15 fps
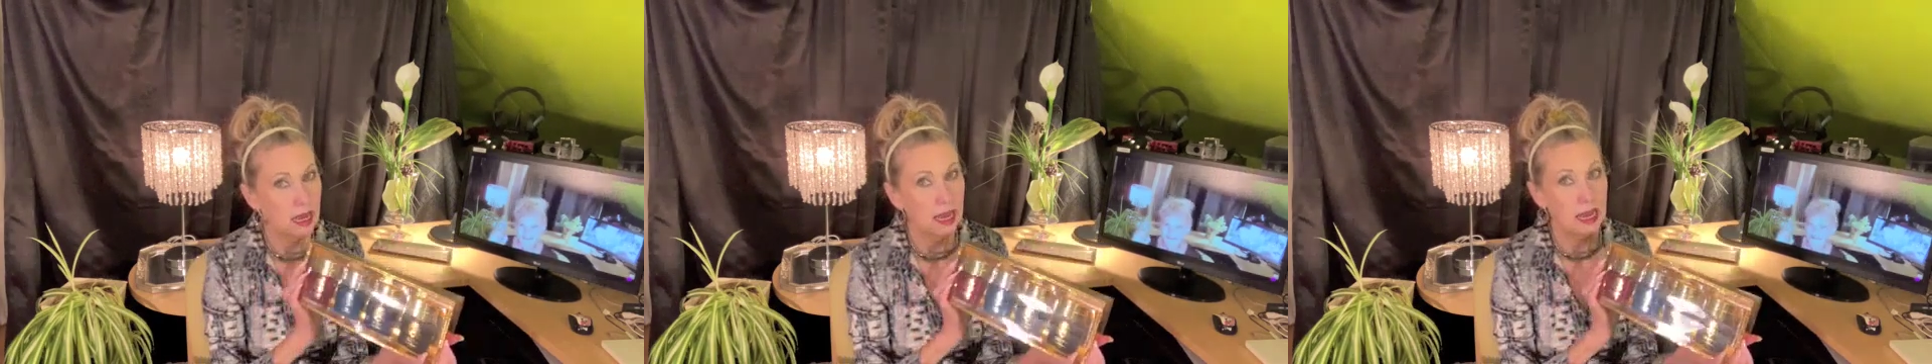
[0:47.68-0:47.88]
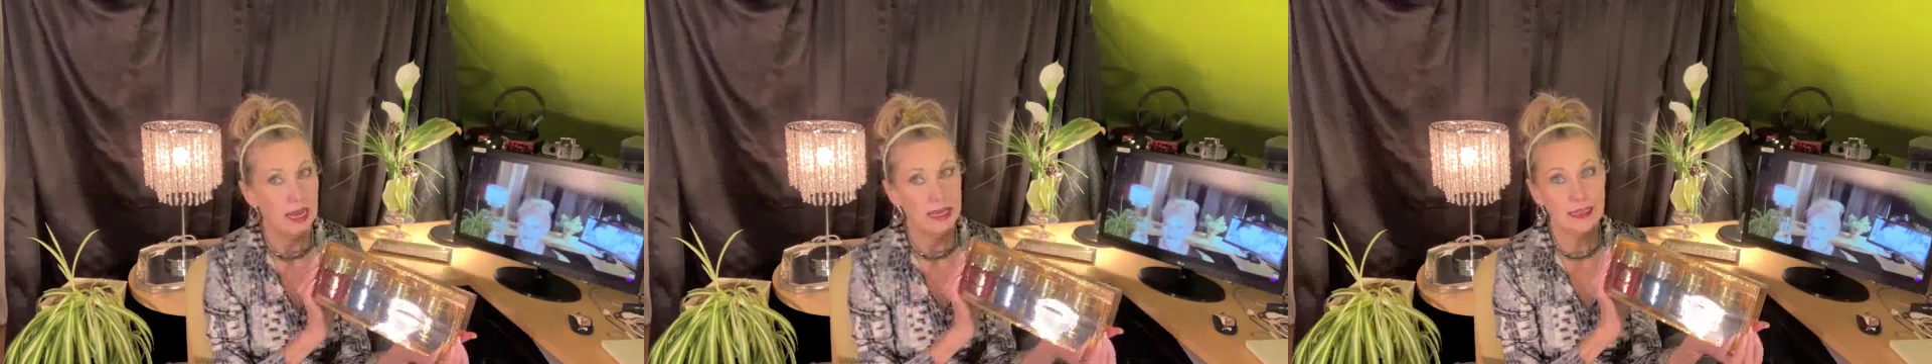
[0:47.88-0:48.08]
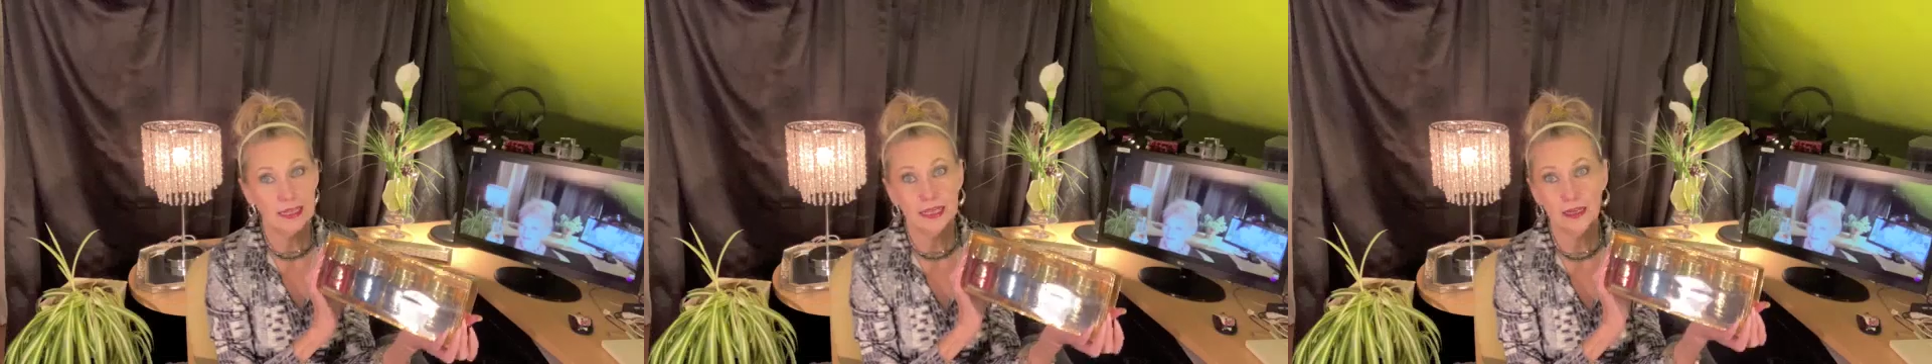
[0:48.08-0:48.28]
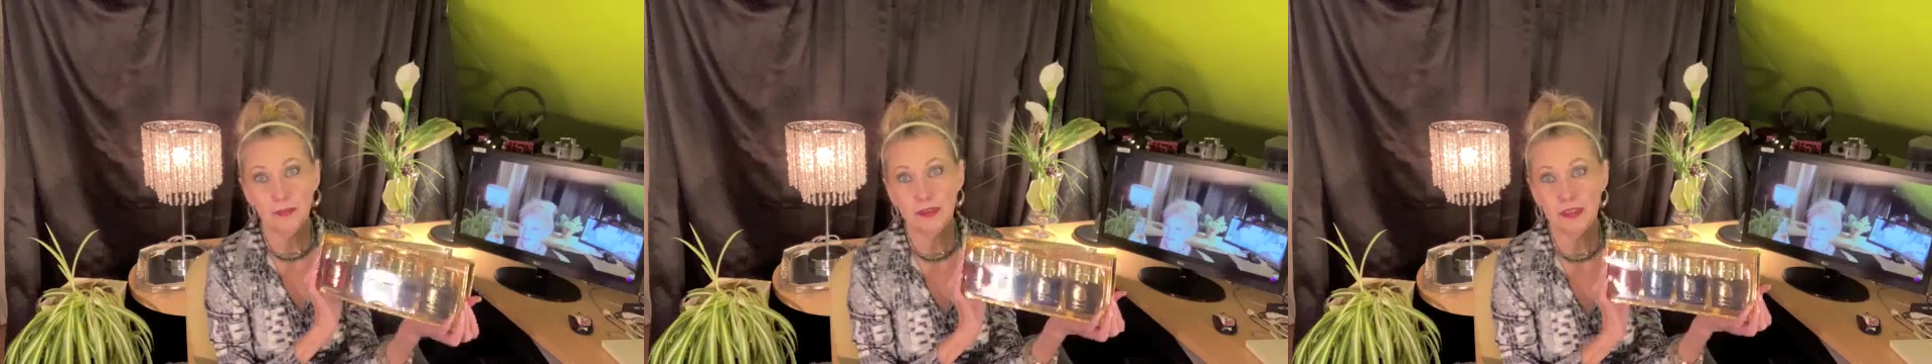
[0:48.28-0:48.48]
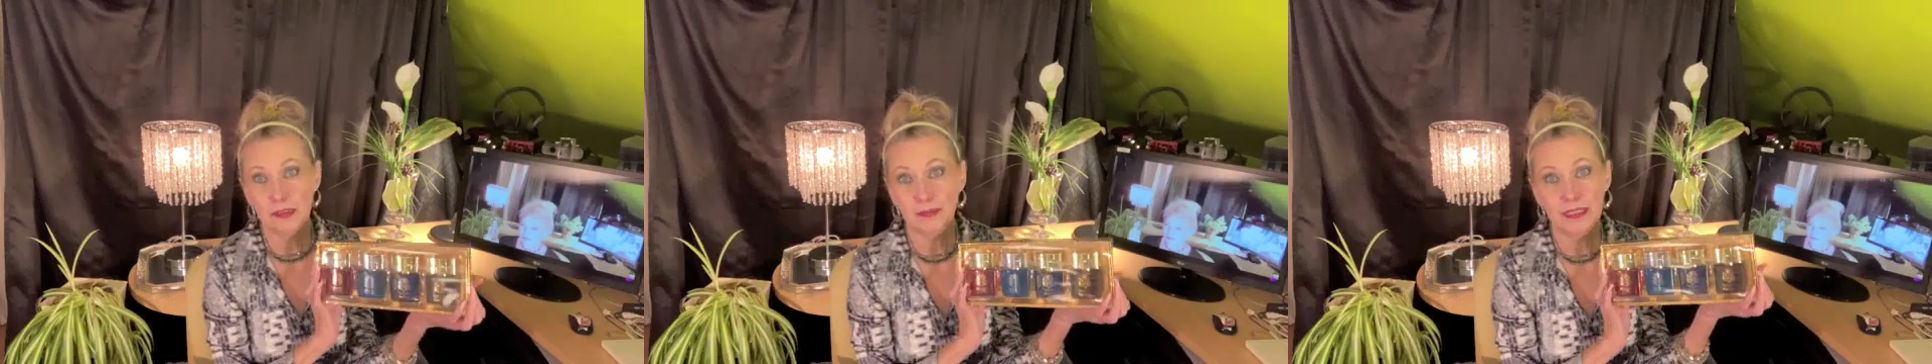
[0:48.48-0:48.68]
I think it
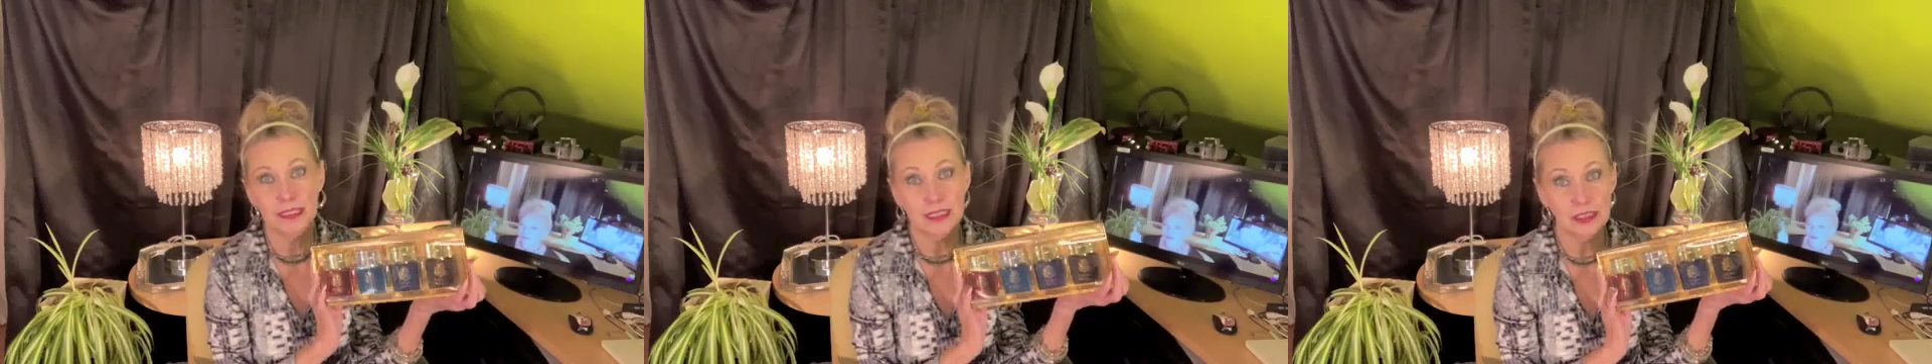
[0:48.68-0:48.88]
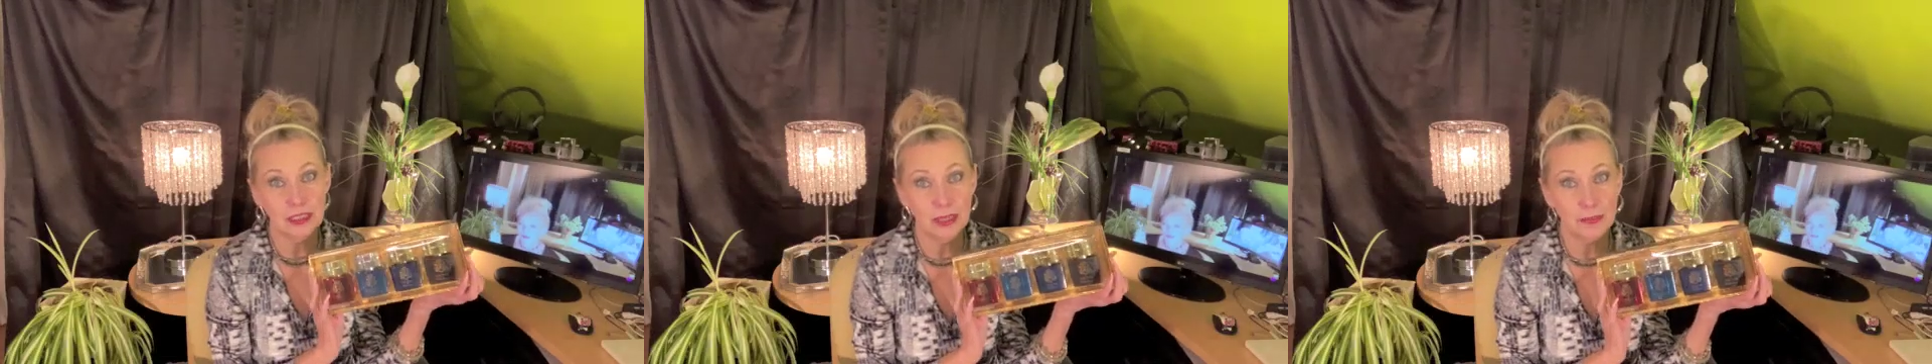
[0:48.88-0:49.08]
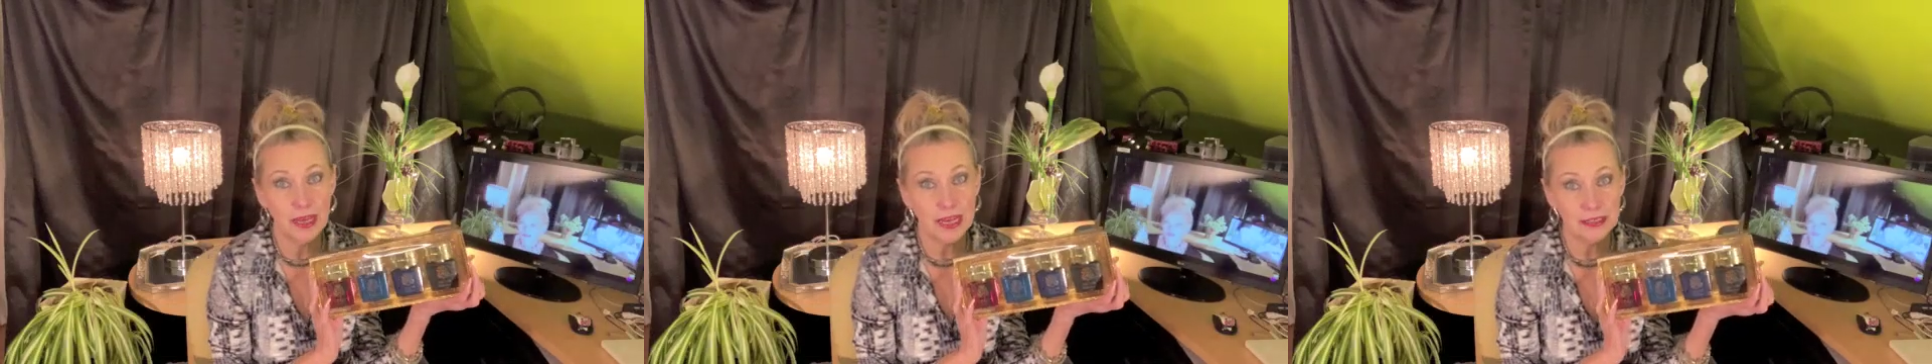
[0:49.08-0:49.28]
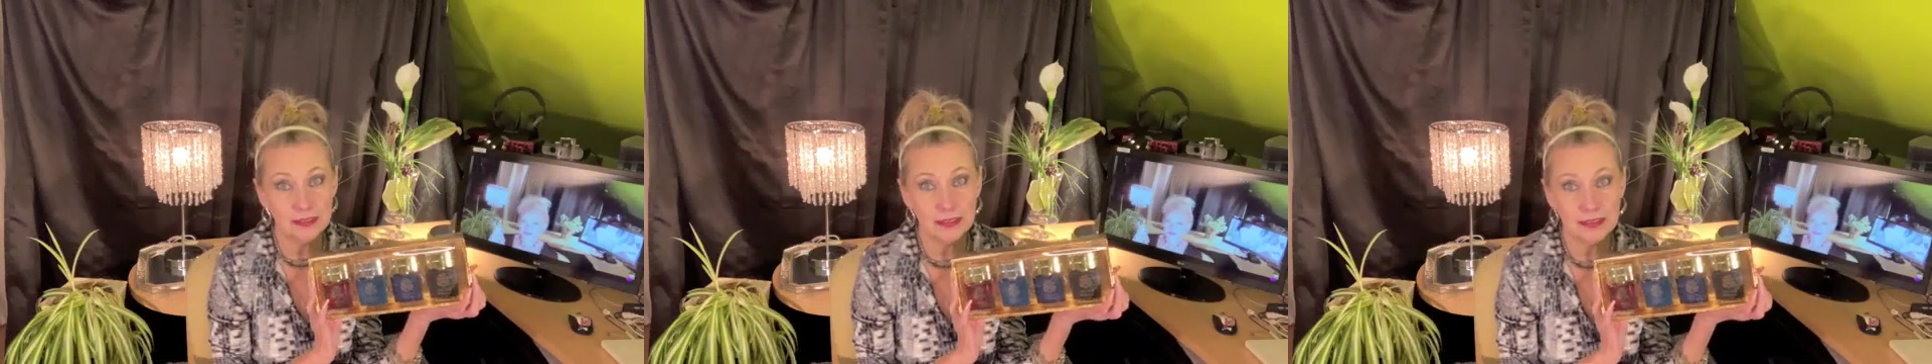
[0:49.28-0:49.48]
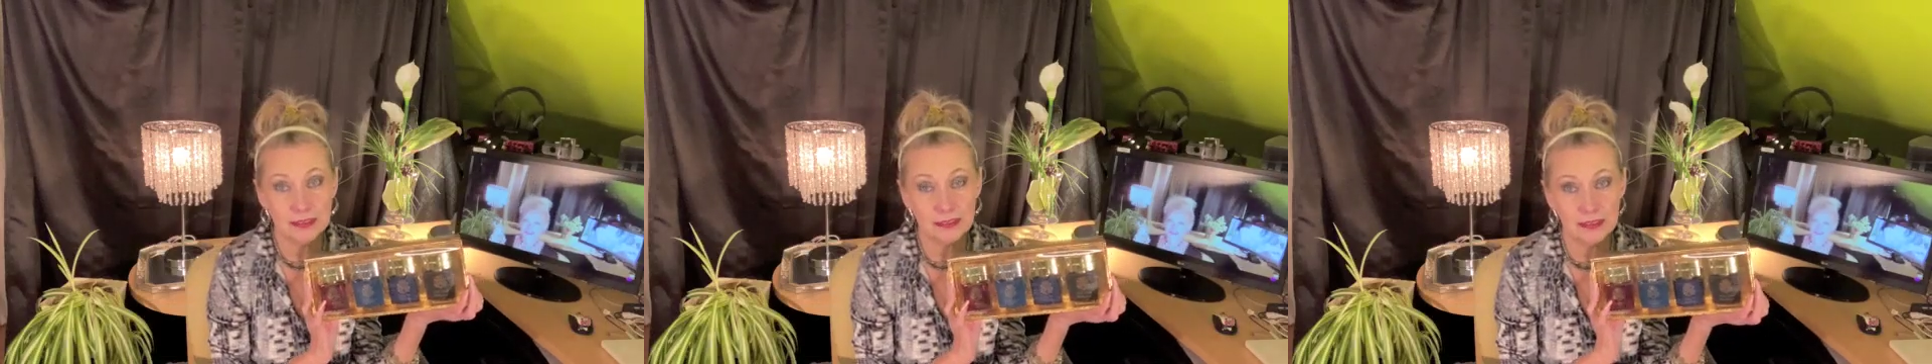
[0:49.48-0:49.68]
must have been TJ Maxx
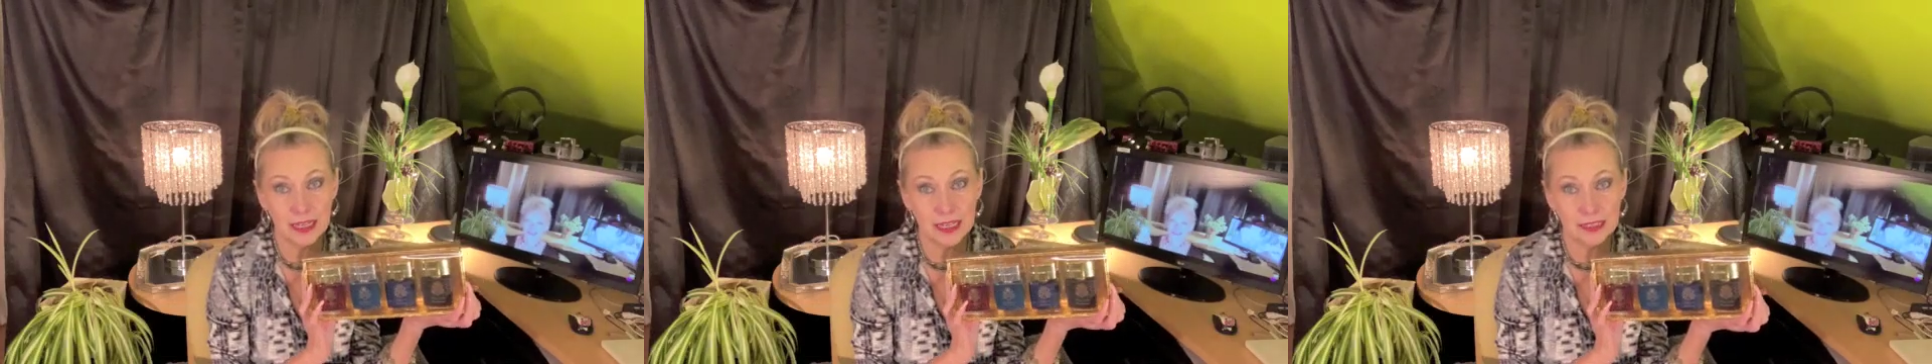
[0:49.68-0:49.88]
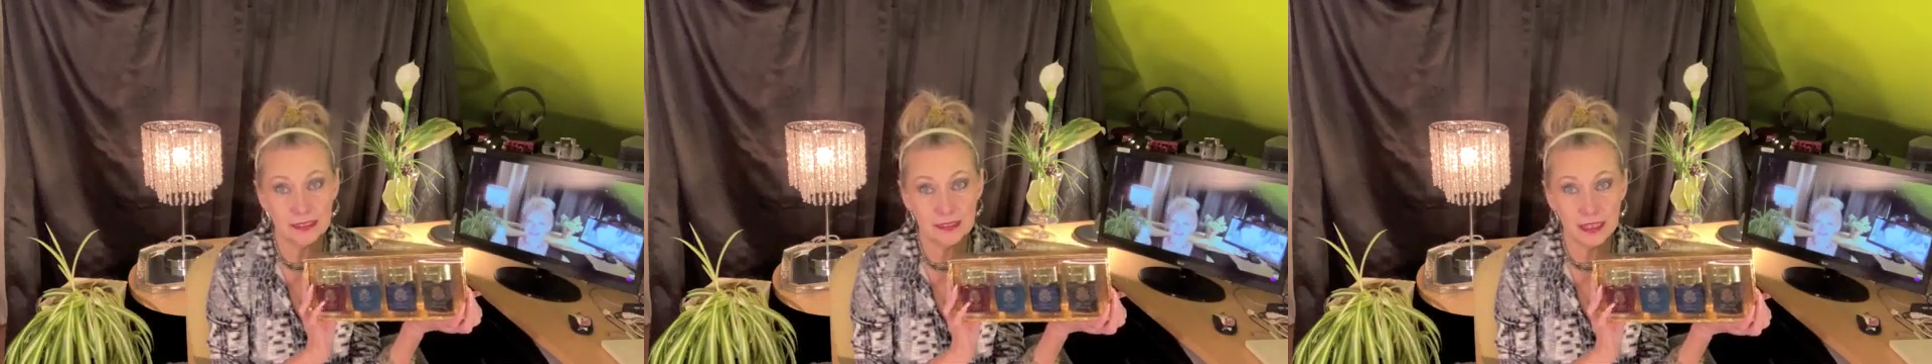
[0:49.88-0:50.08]
in the States.